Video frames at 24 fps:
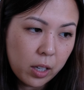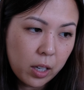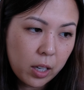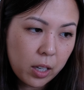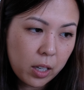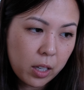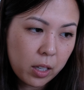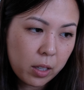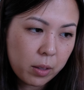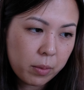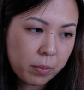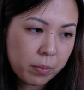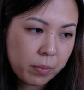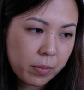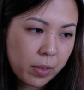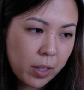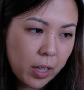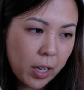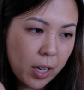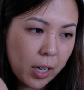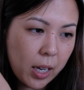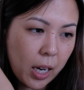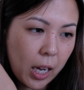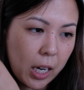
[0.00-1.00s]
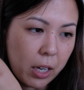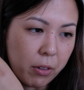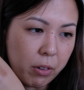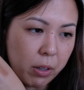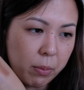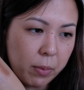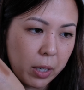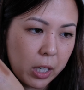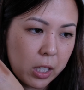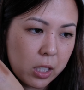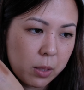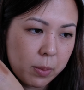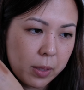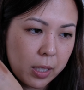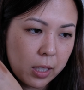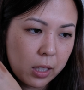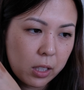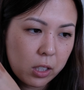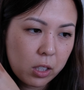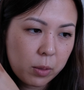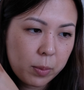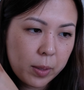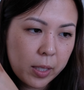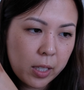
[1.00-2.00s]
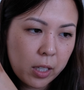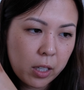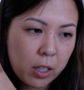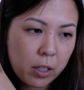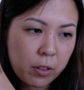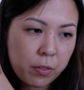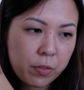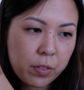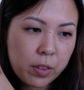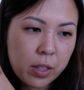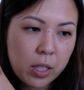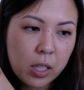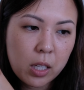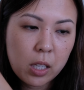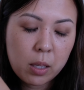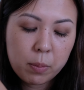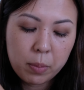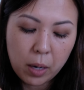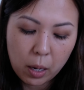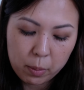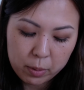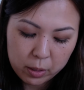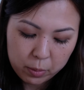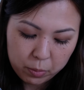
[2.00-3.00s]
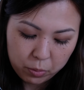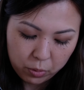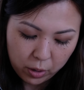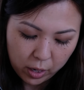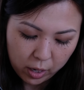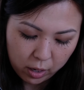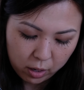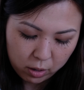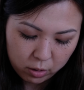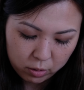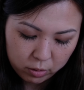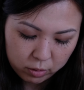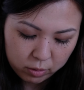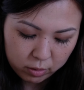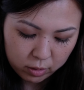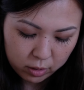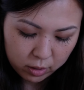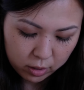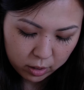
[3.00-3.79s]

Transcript: Um, it kind of reminds me a little bit of the Bobbi Brown,